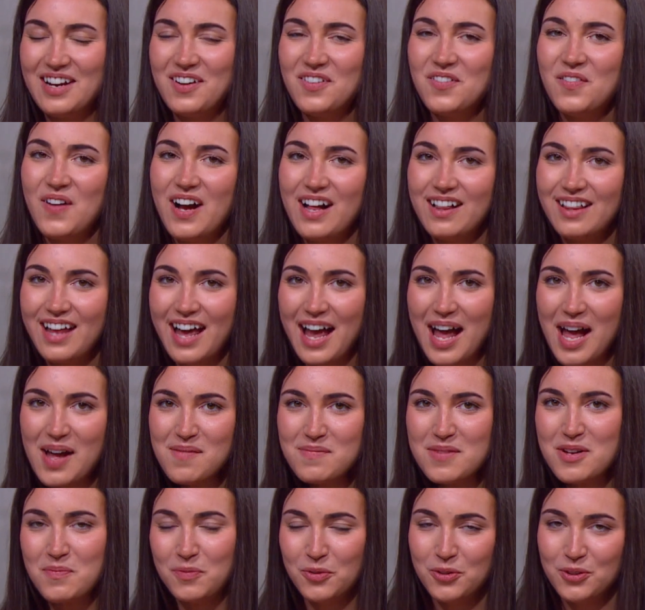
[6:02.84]
while
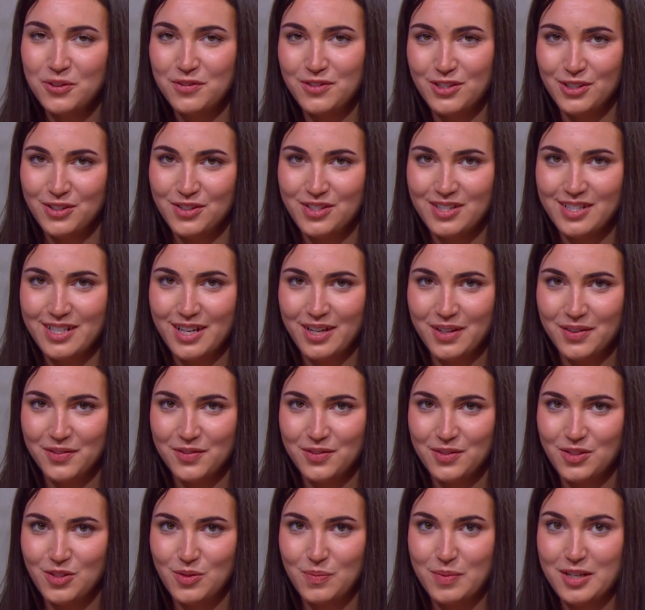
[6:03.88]
Emma proves
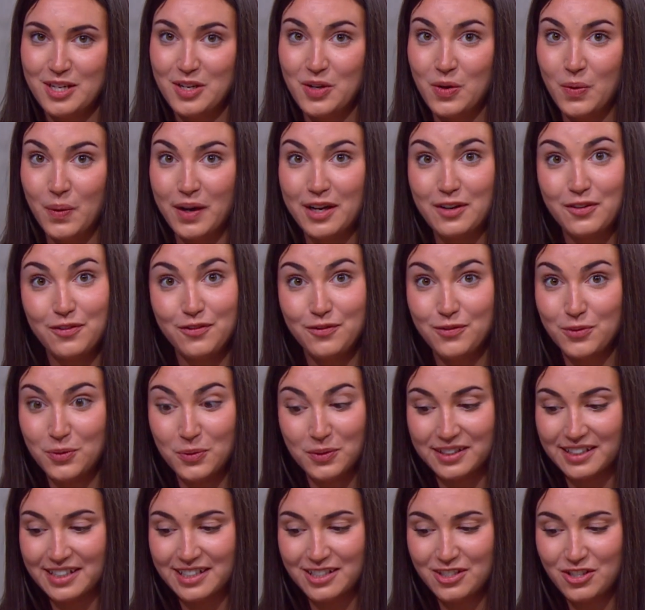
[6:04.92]
herself to be quite
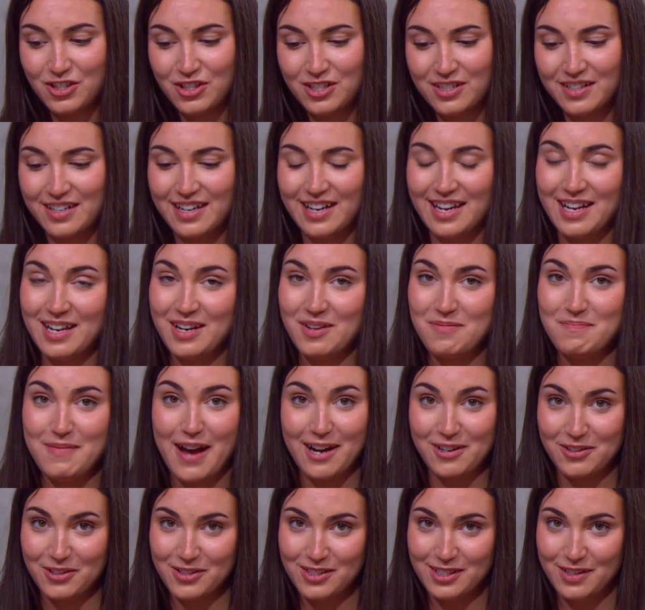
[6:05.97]
foolish in
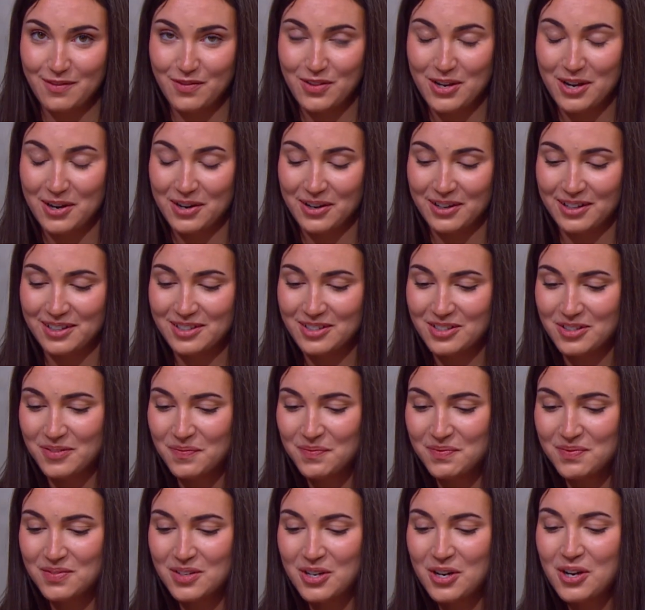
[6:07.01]
matters of the heart,
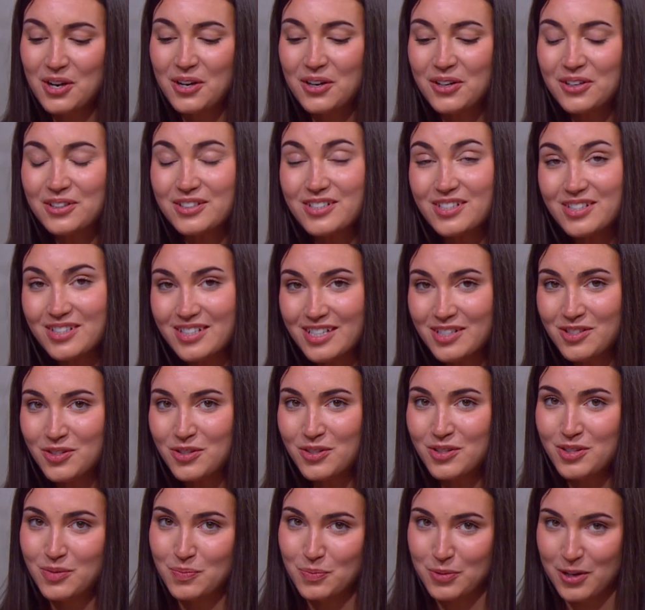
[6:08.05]
her
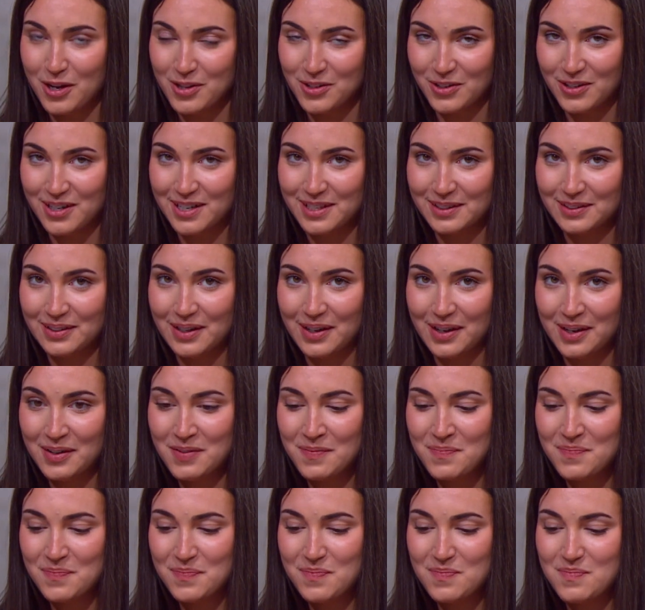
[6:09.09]
sister's brother-in-law,
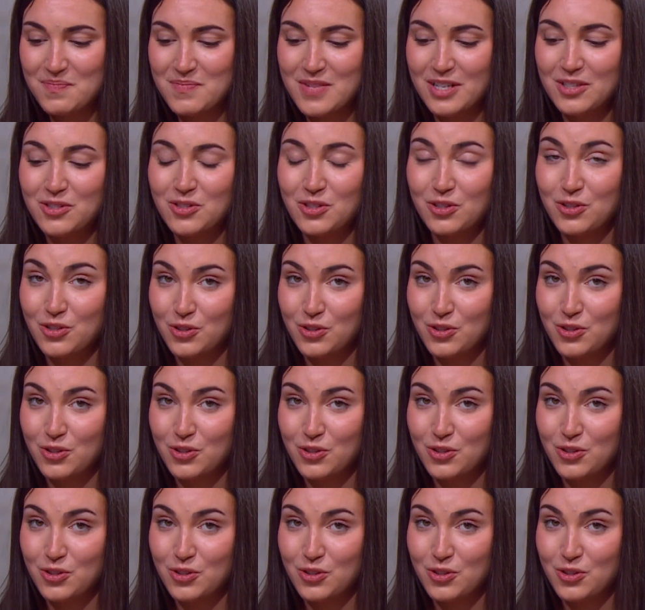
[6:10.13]
Mr.